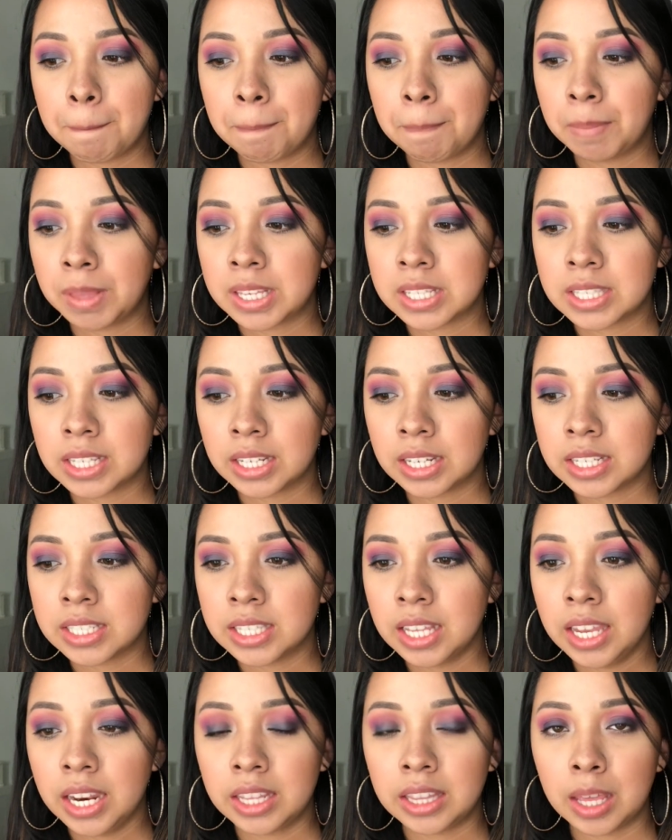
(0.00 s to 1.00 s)
Because like I
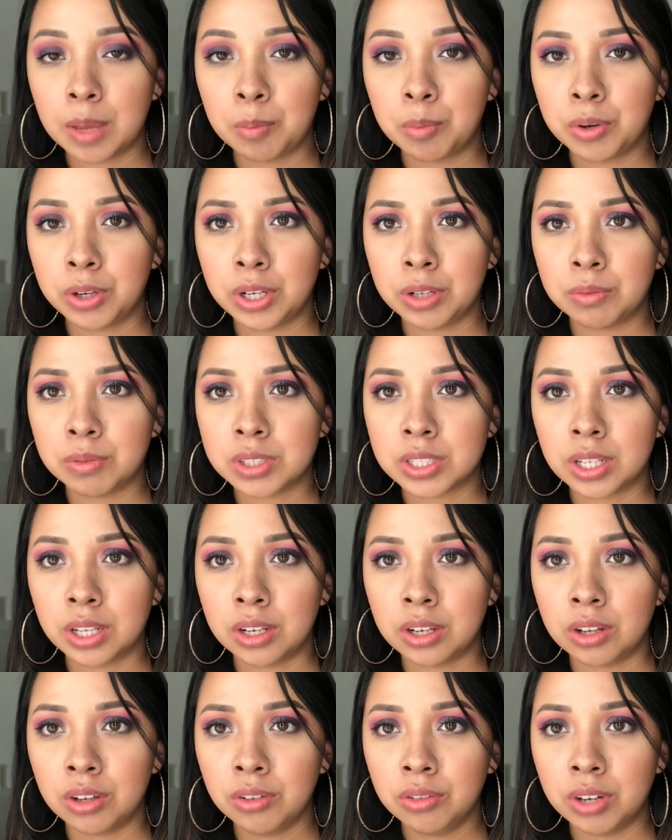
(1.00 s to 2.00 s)
said, at that point it was
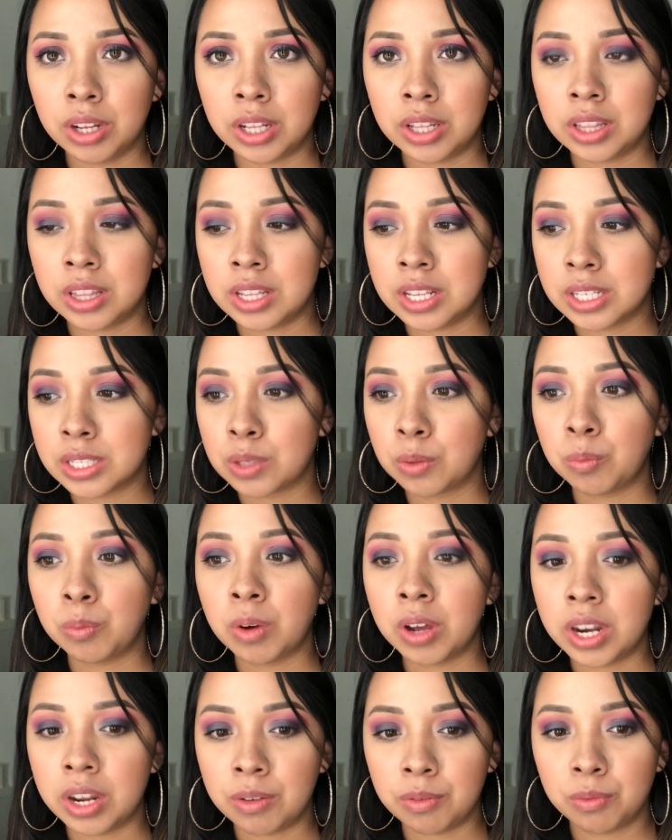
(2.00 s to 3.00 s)
unknown, and this
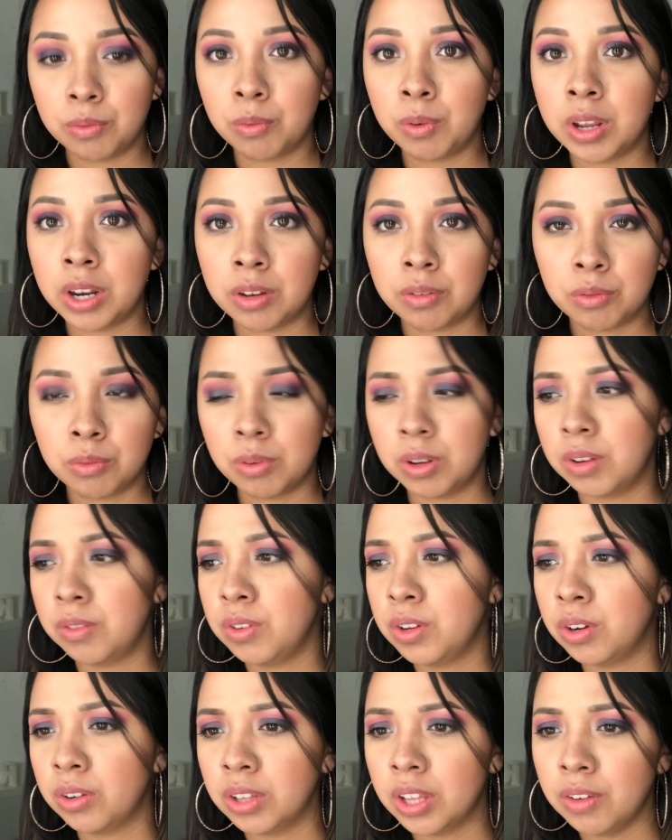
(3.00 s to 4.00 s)
what if
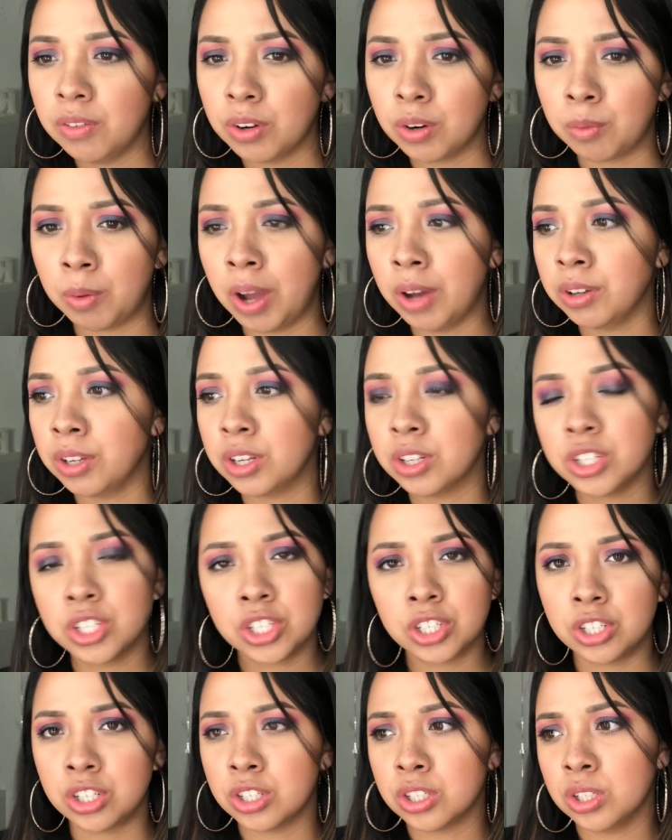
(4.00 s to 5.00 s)
you don't love her? Wow, you're
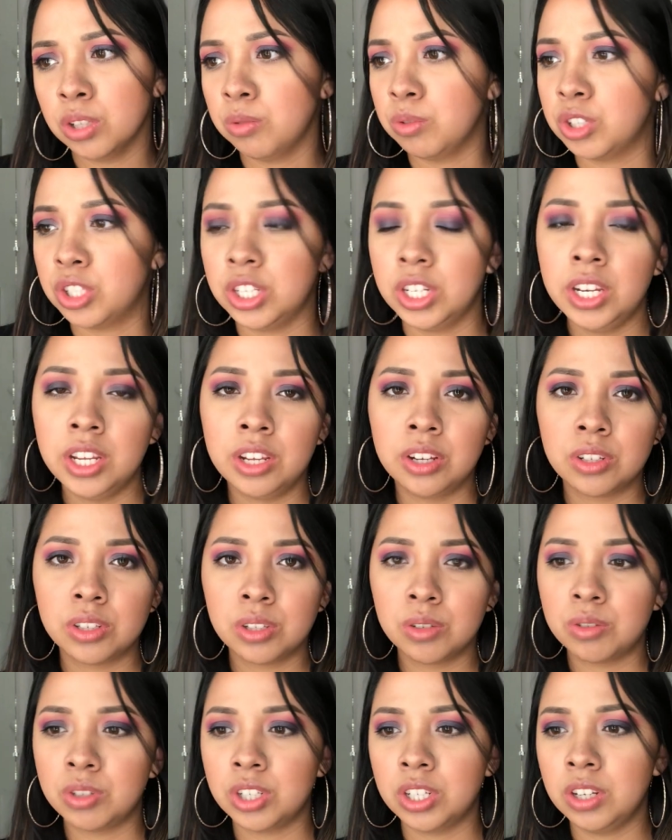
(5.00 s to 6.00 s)
so shitty
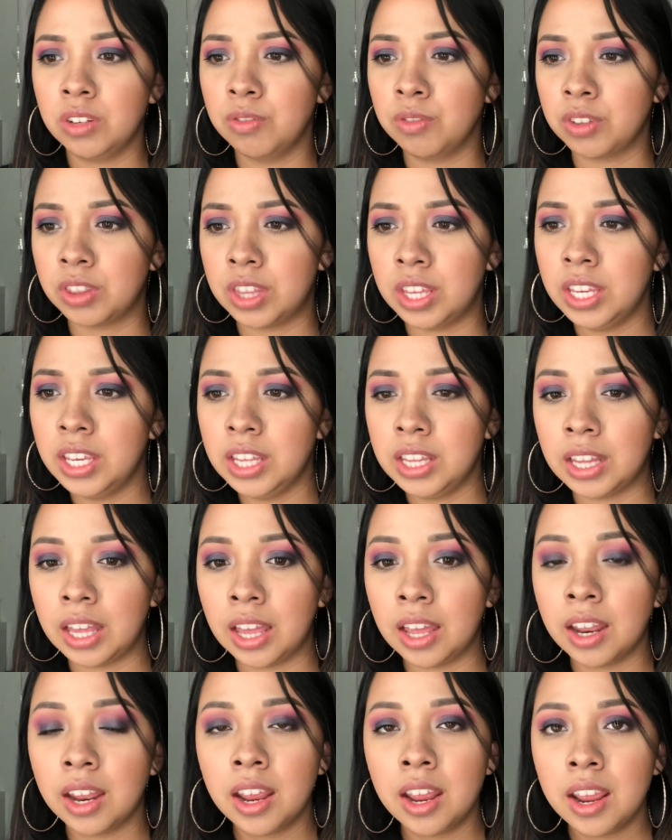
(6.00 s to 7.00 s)
for thinking
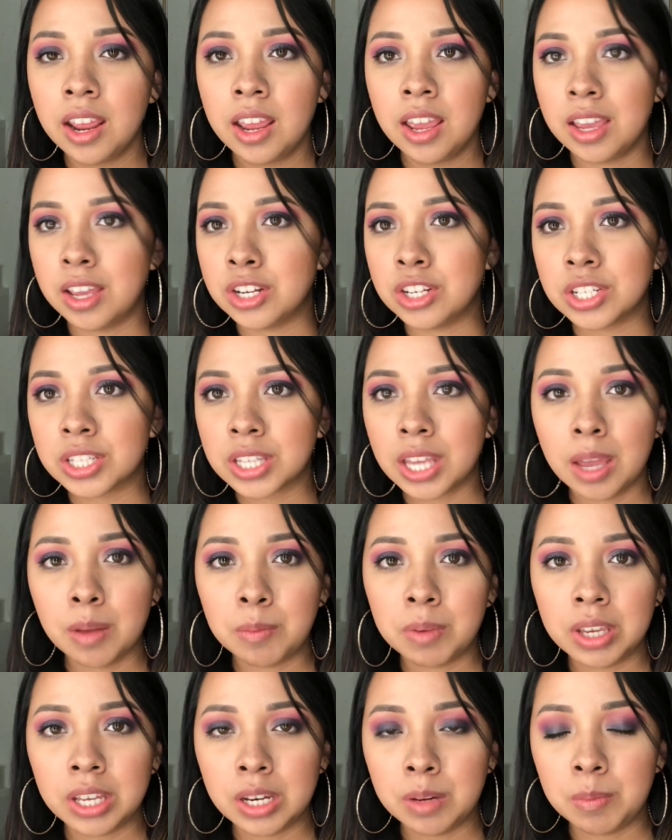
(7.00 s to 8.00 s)
that. It just
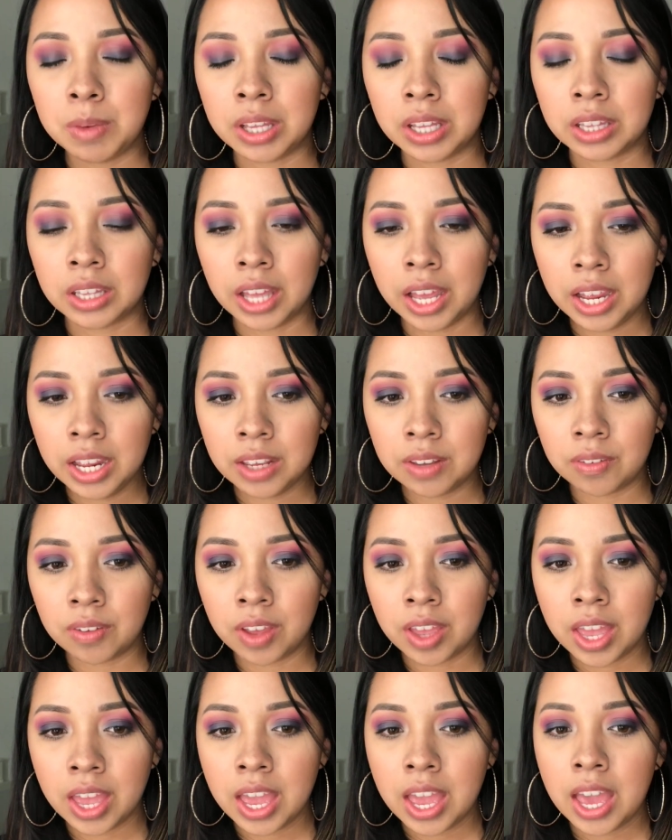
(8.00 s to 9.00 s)
kept eating me alive.
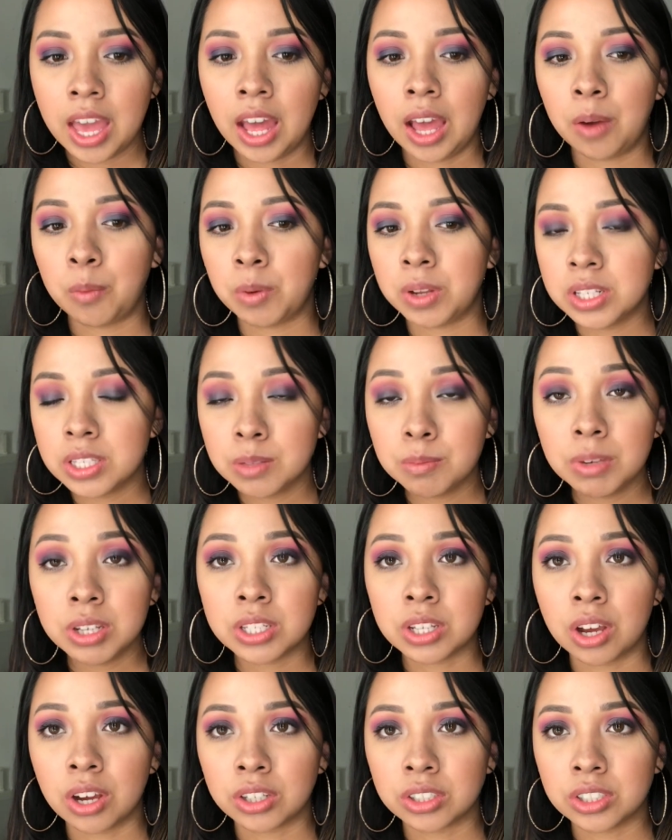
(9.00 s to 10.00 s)
I went to my
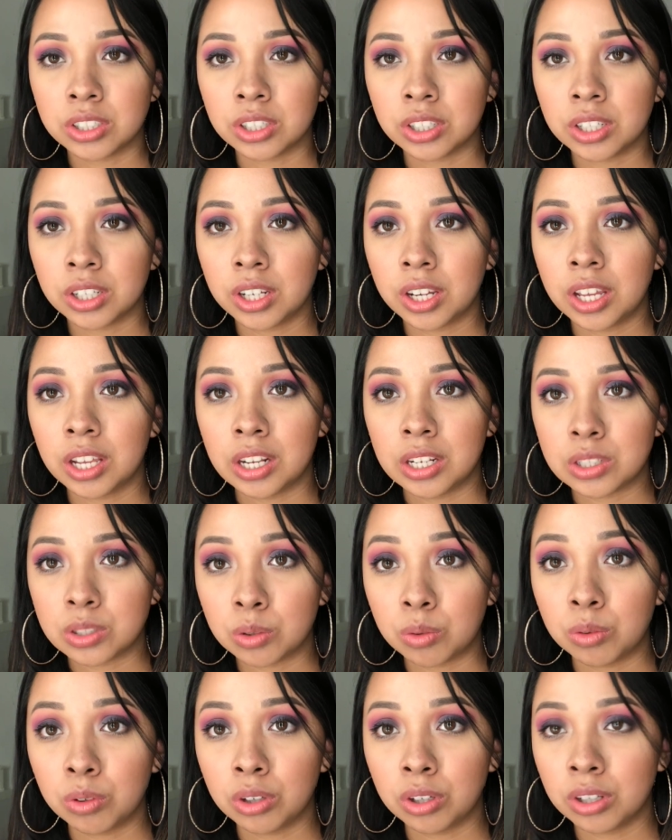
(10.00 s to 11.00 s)
doctor and I
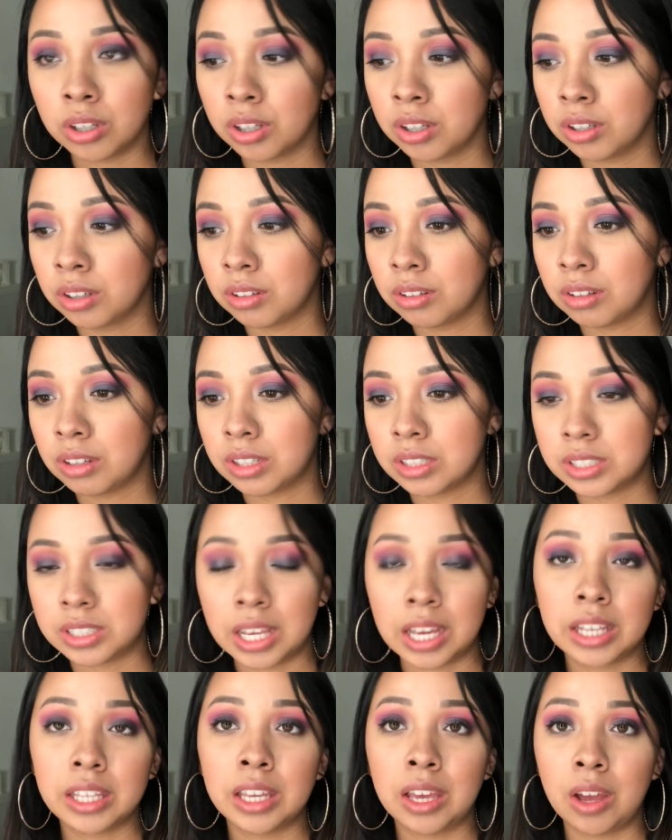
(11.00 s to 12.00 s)
told her
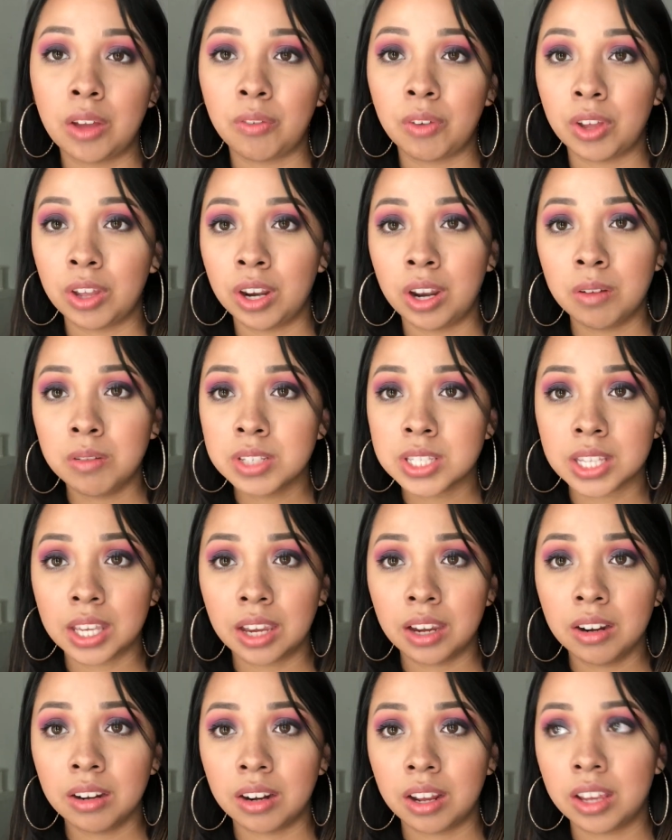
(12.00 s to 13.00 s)
exactly how I felt, and I was
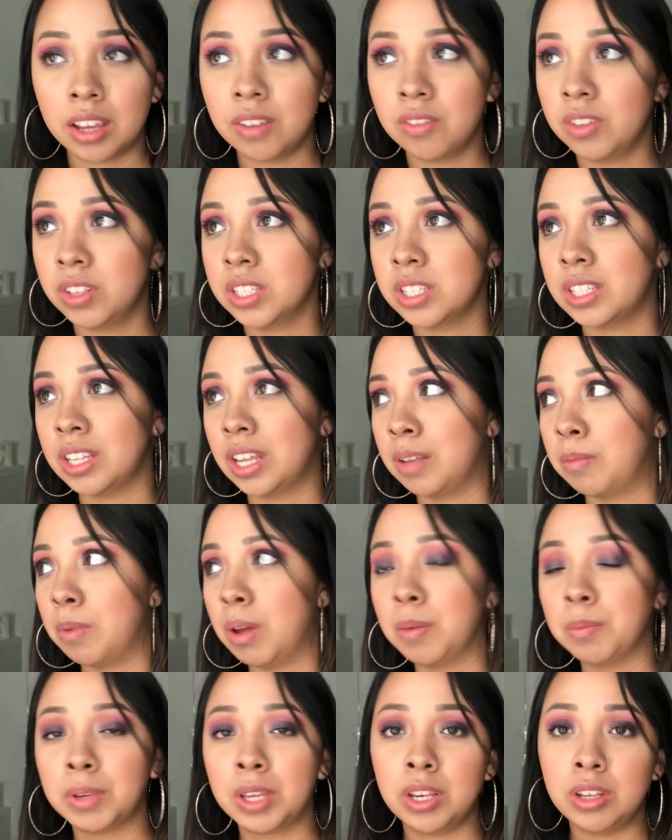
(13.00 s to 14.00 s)
scared. I even said,
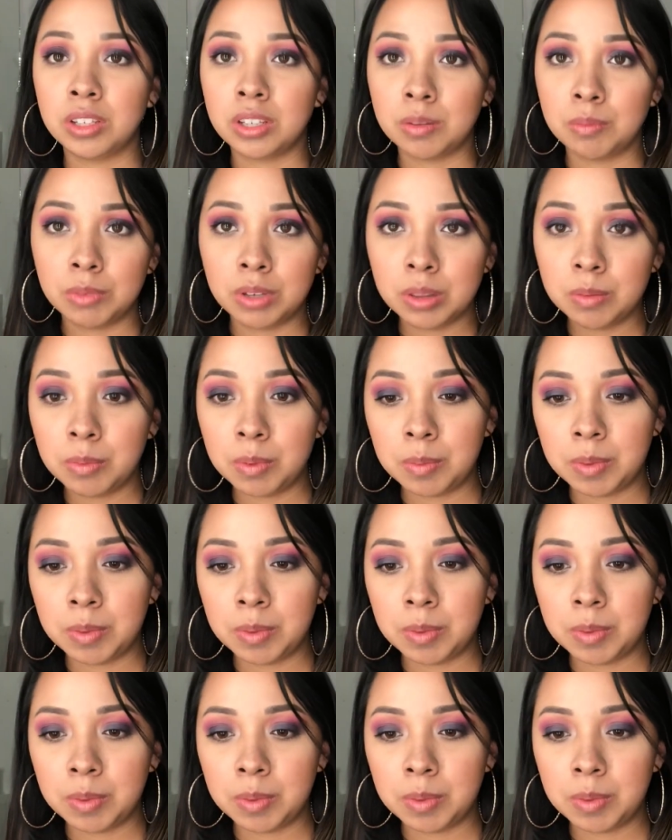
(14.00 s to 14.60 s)
Mom, can you come with me?